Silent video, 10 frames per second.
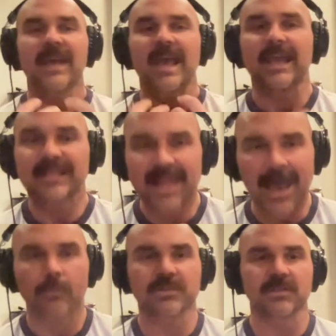And
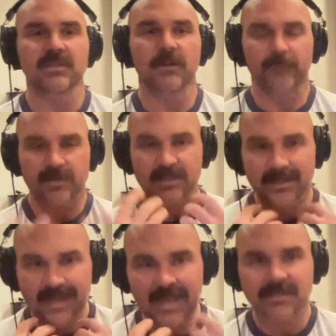that was the difference,
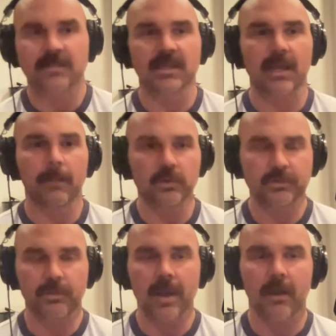and that's the thing I'm most
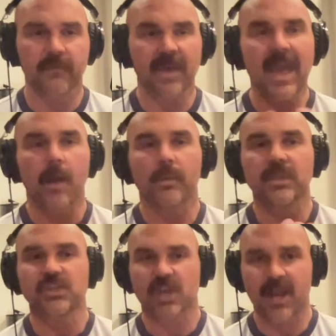proud of, how we
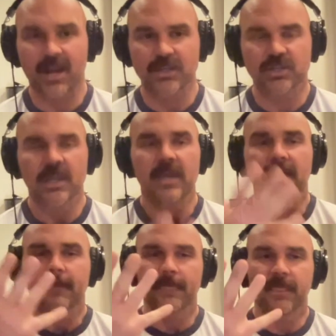changed
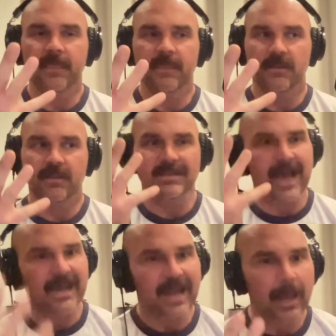the
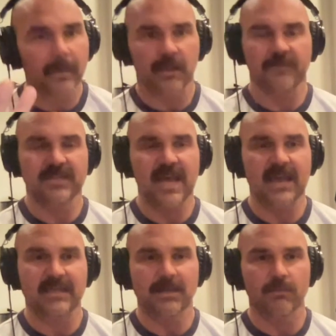dynamic of
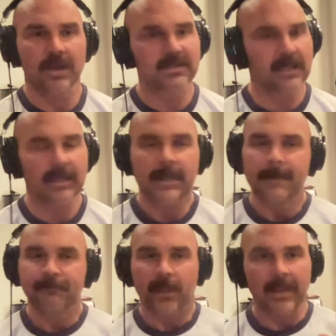tag team wrestling.
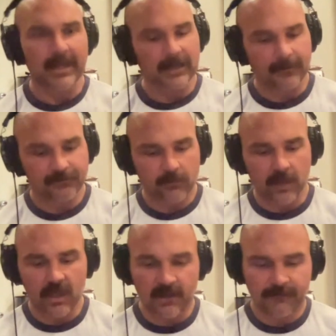Like,
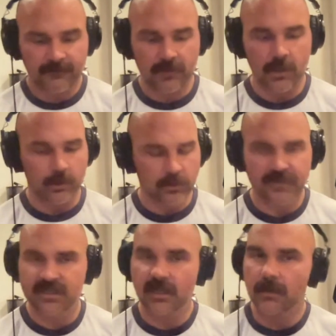if you know, you've
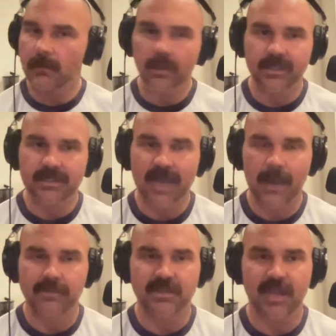seen it a million
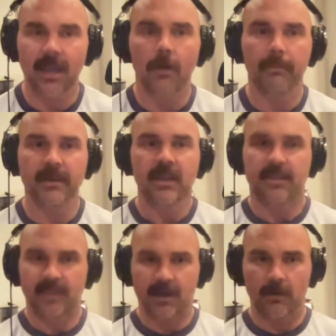times now, but
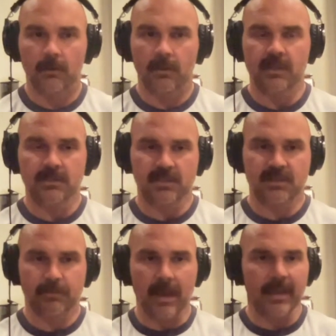there is
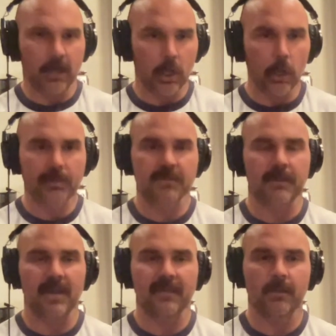a hope
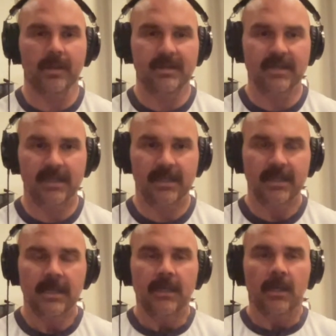spot that we did
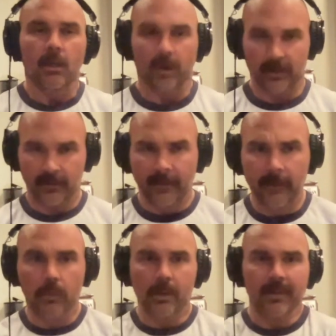where
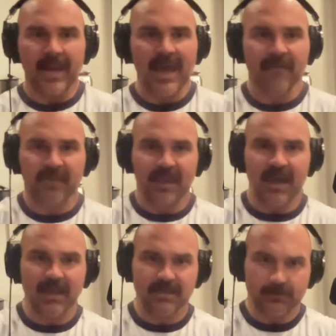we would have the
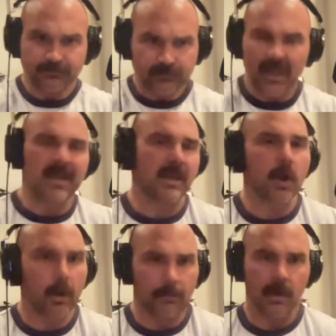guys in an
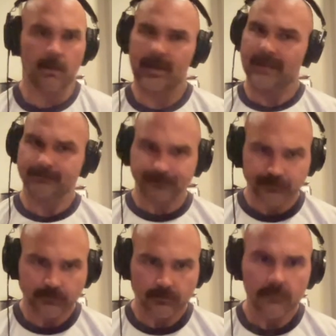armbar, right?
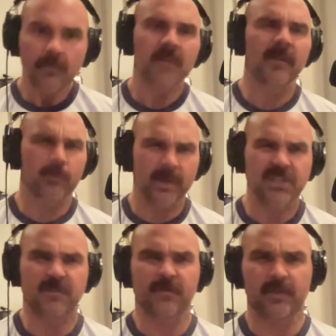They're
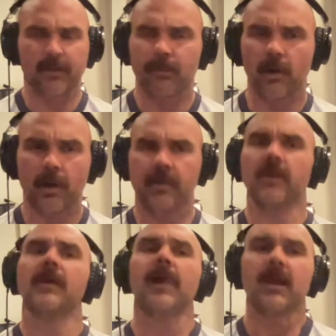reaching for their
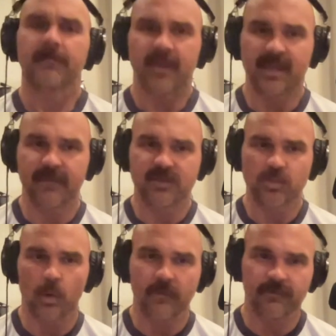partner. They give us
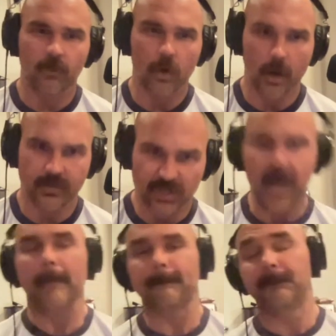one forearm
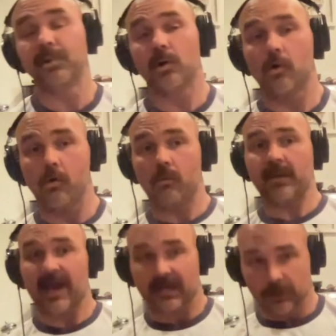shot. Boom, we
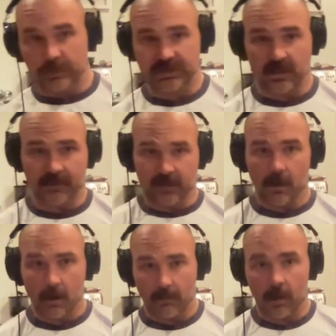kind of loosen up the
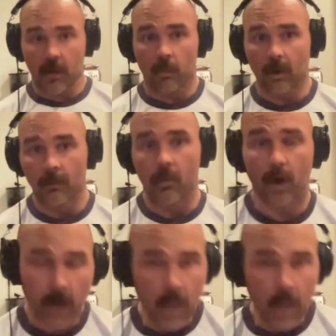armbar. One more.